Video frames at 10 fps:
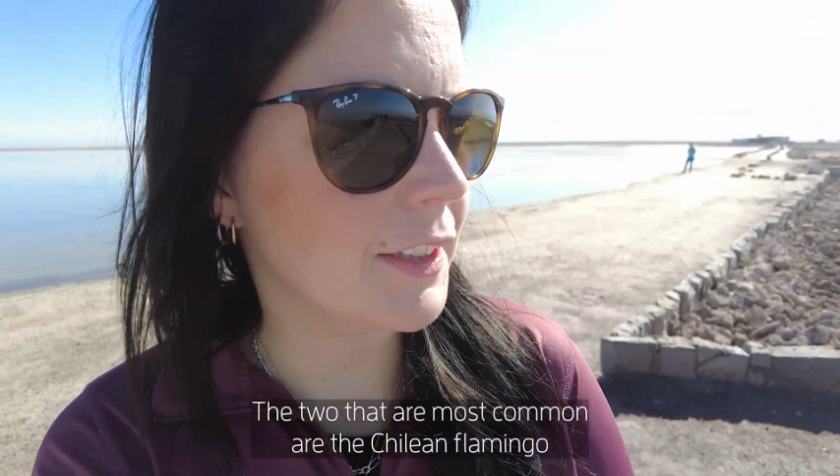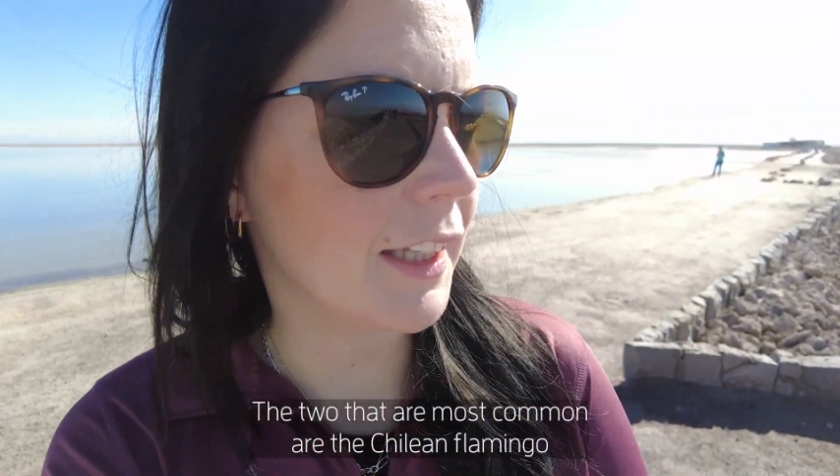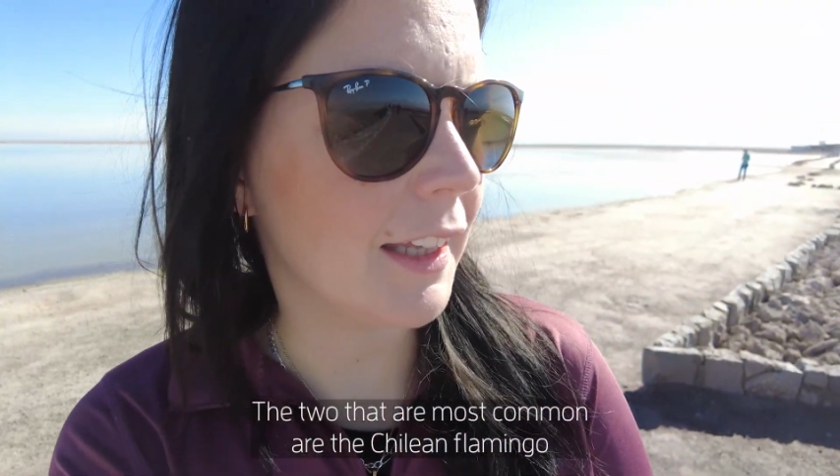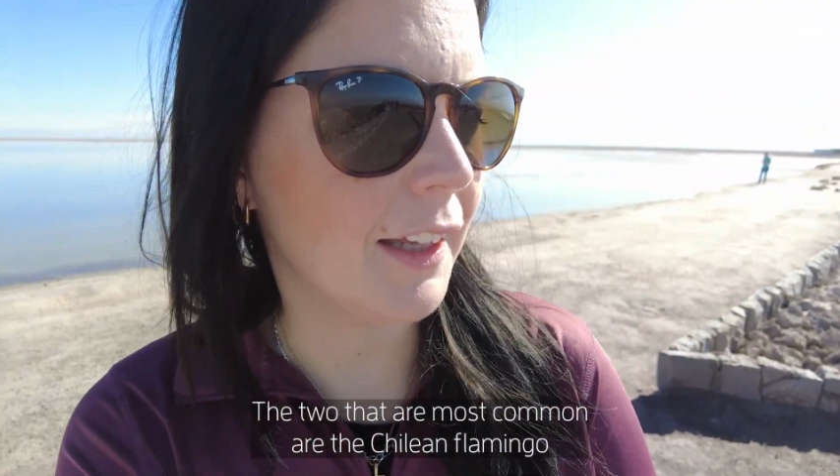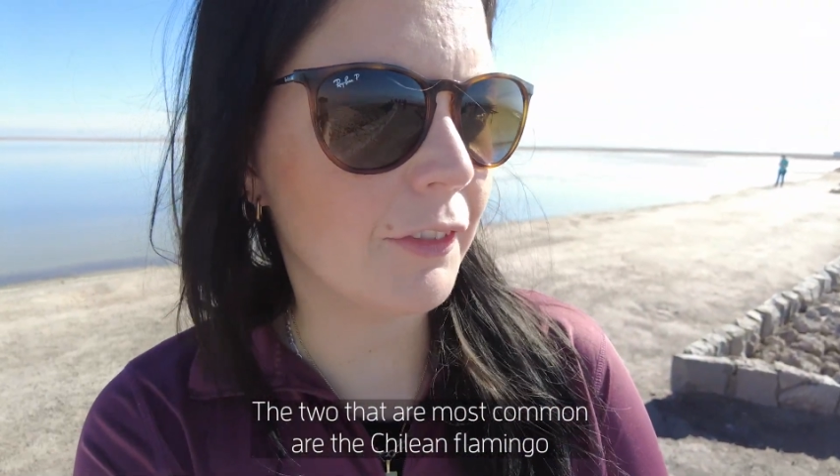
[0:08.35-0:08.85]

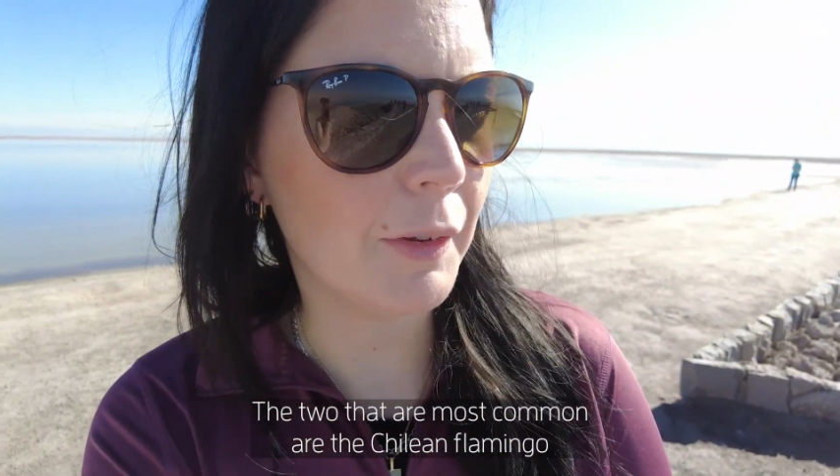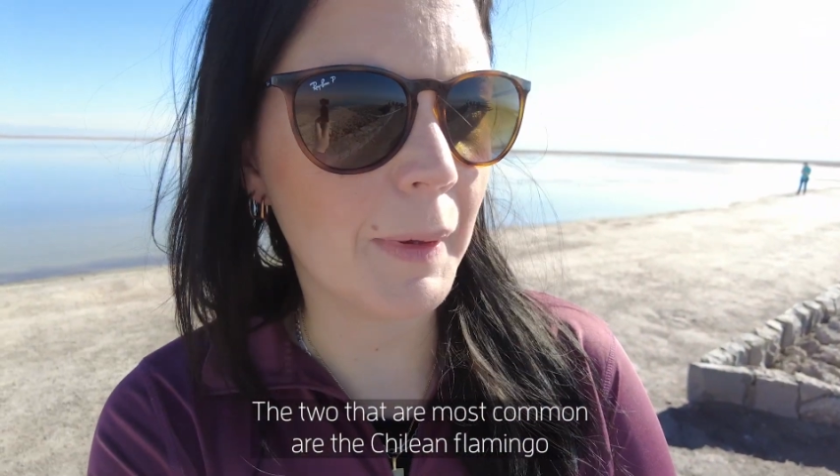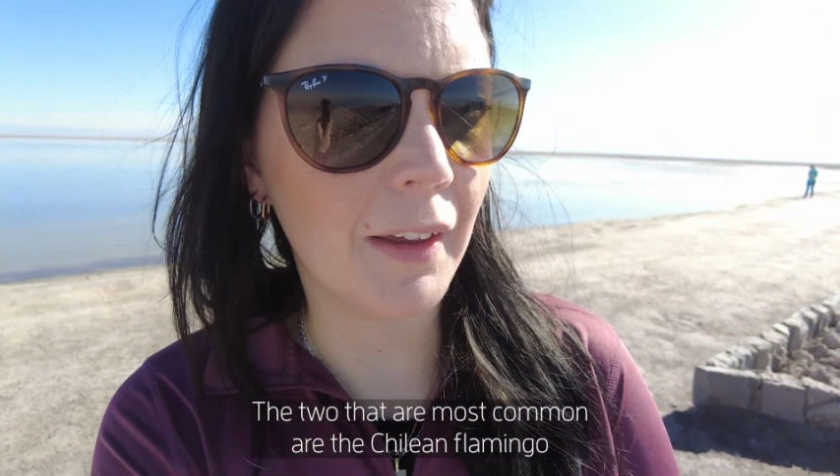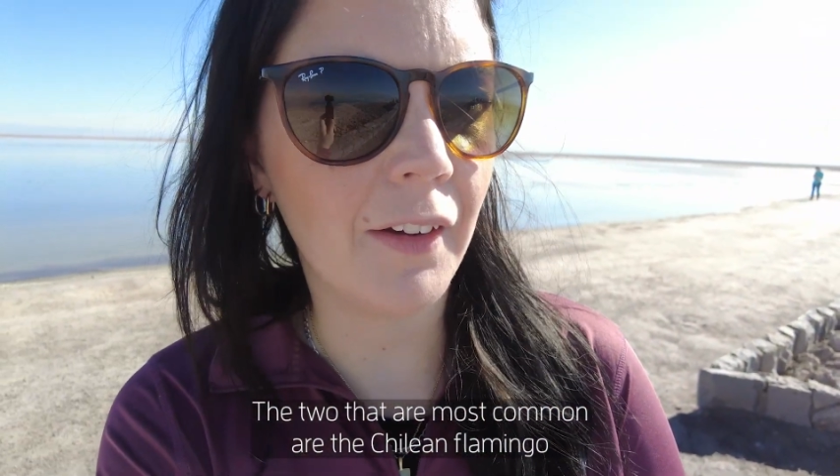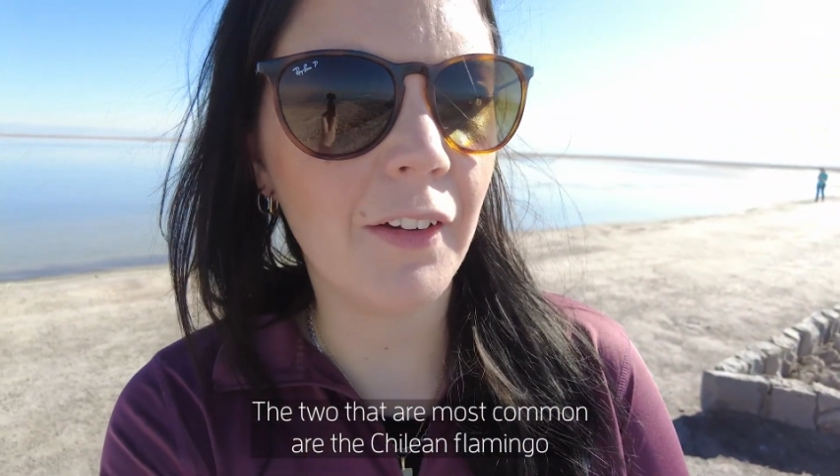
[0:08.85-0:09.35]
Chilean
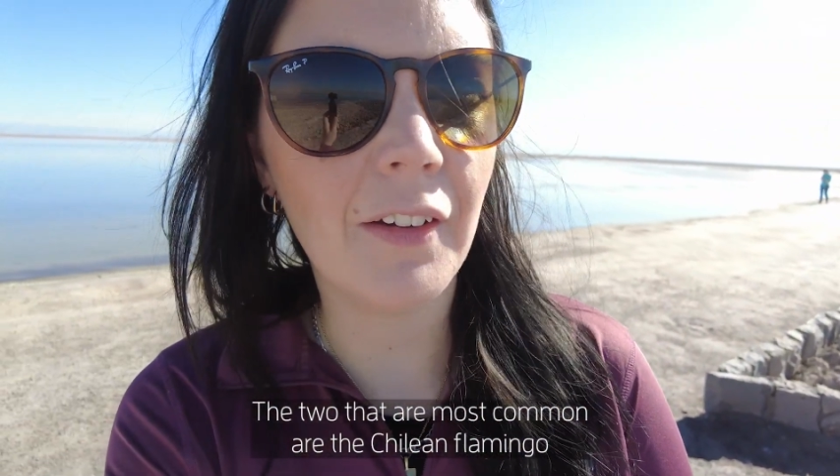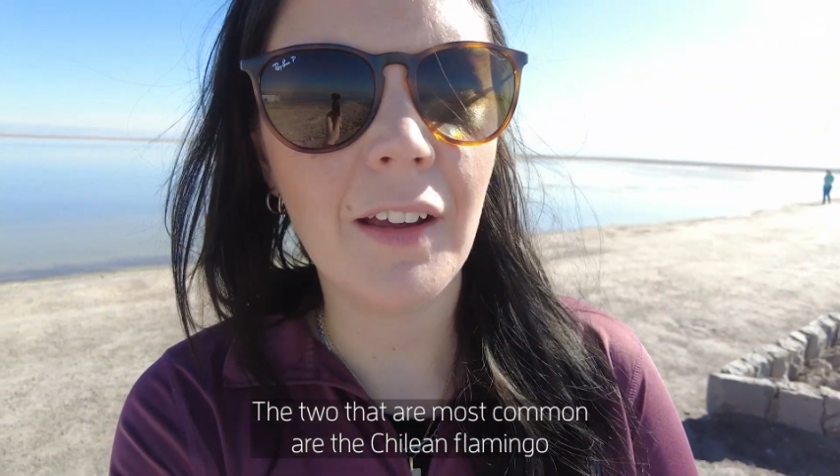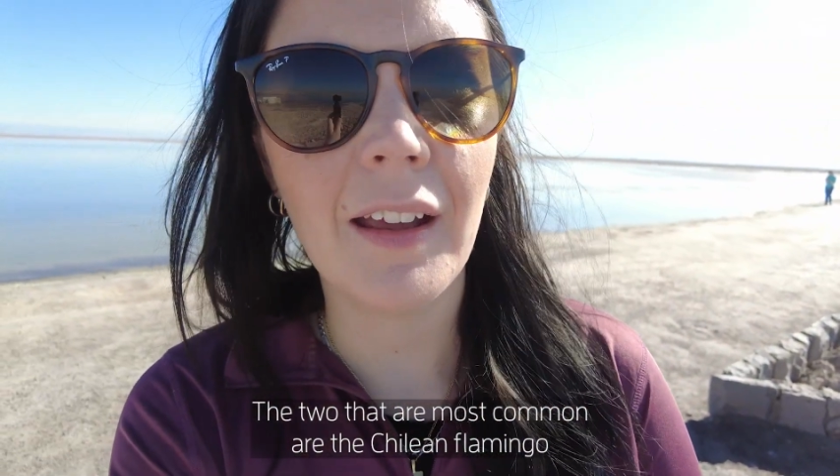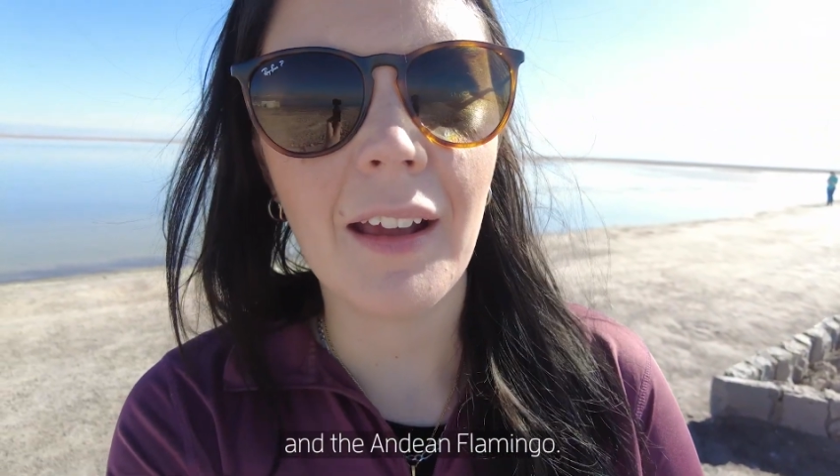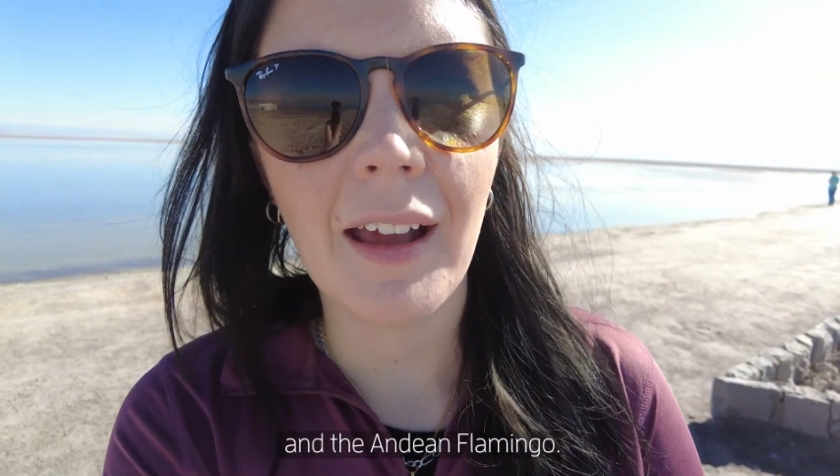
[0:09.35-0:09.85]
flamingo
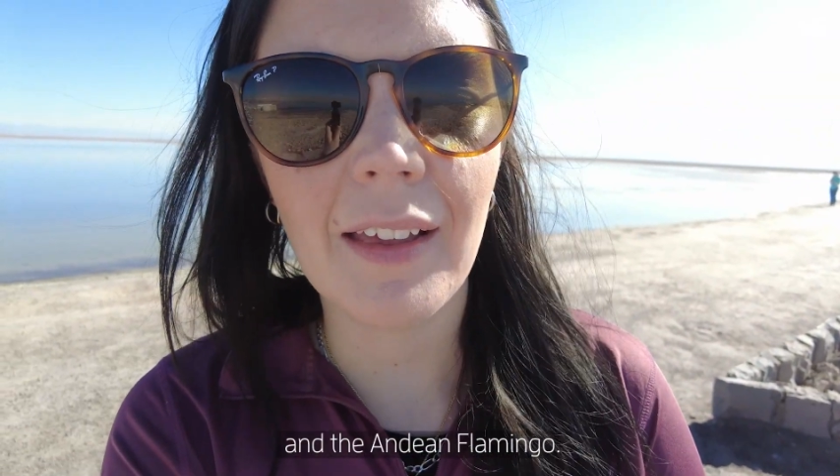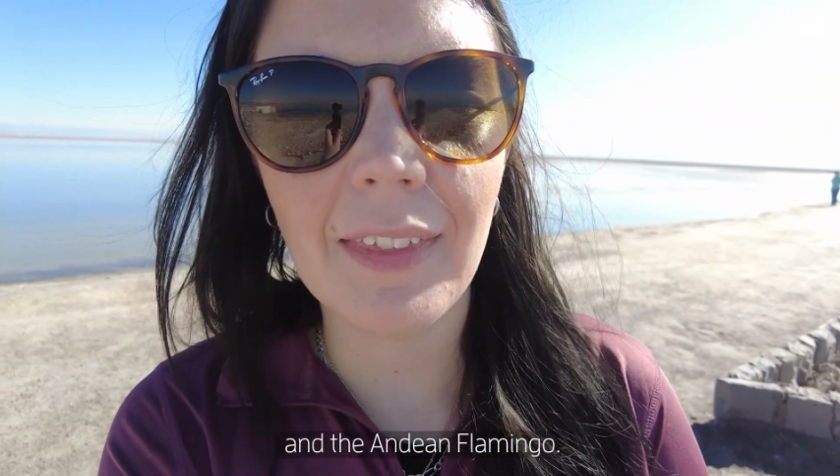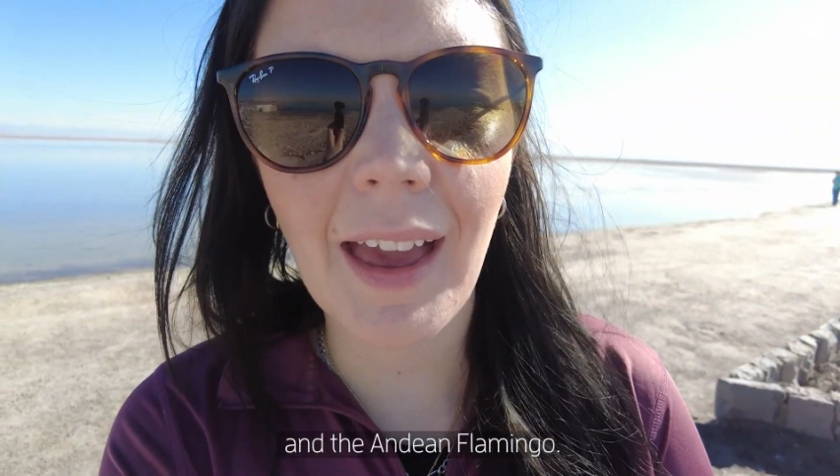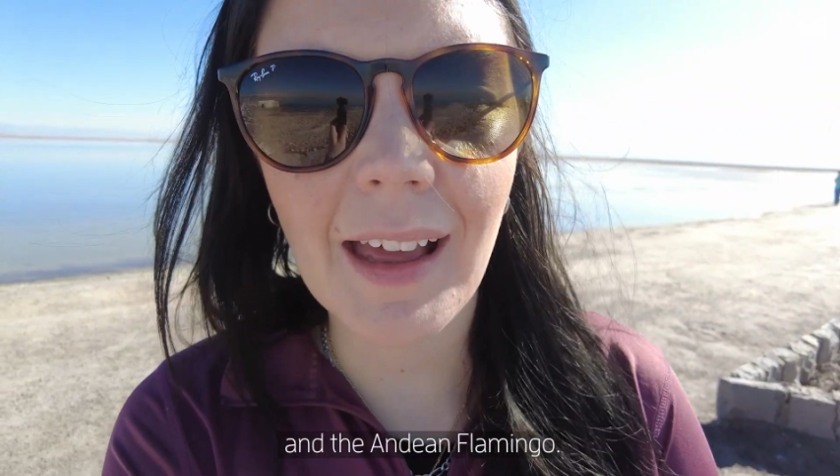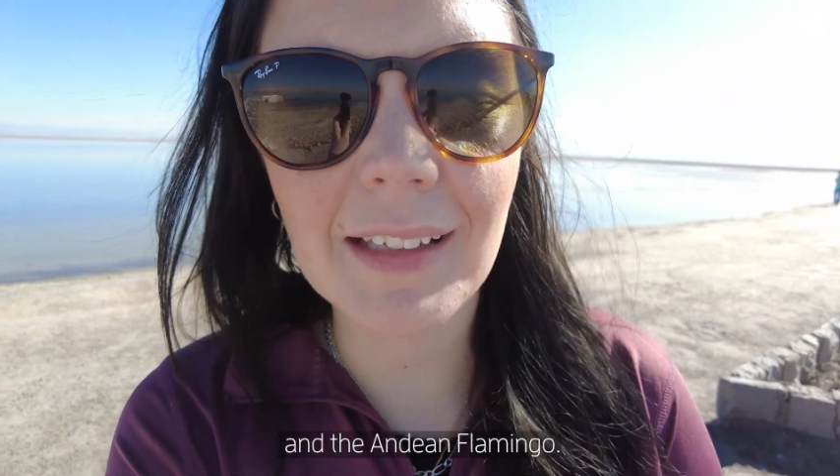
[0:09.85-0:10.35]

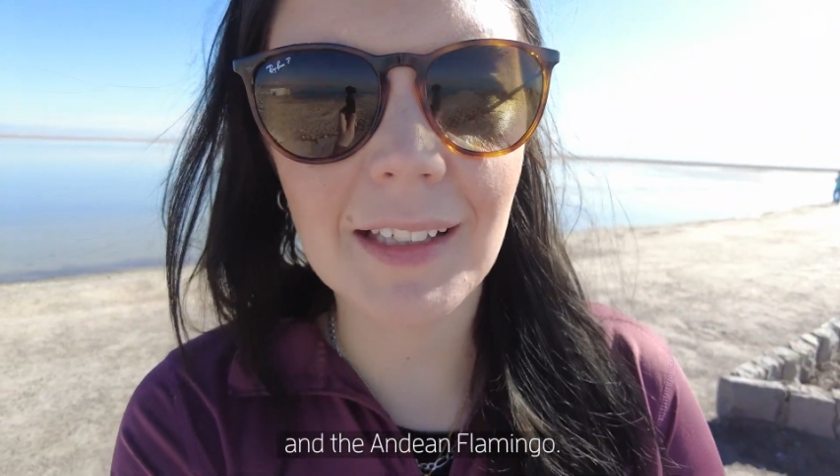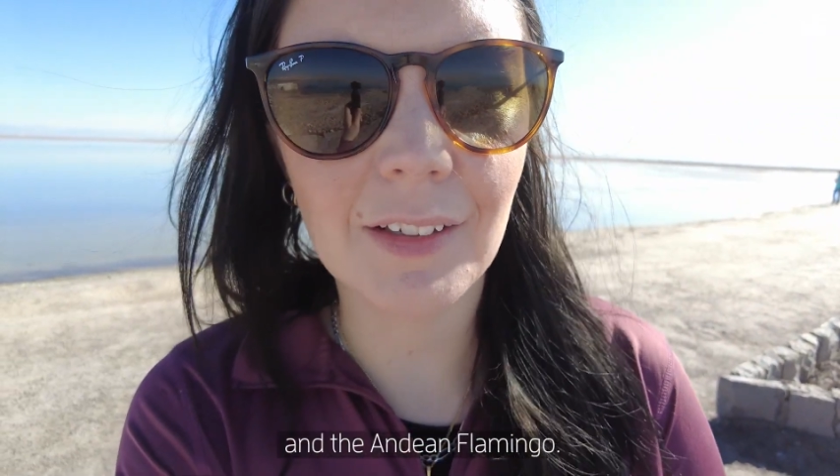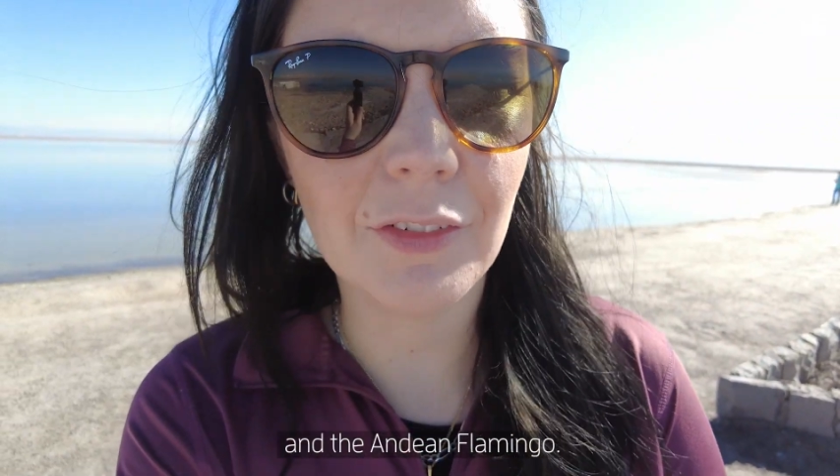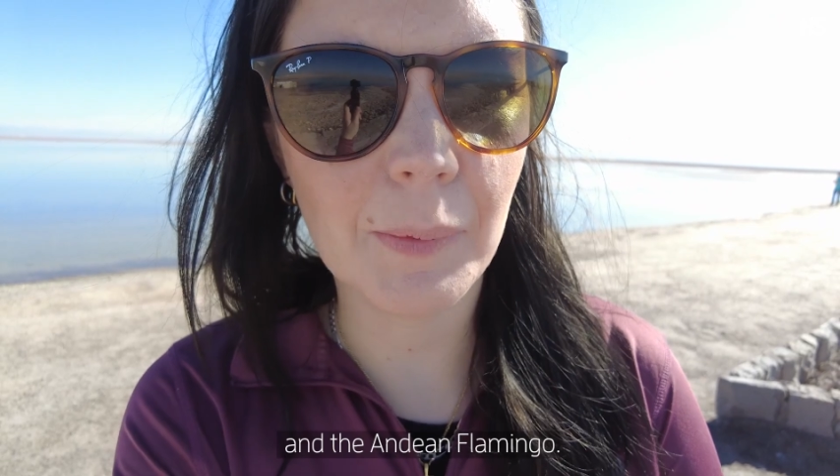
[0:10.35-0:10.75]
and the Andean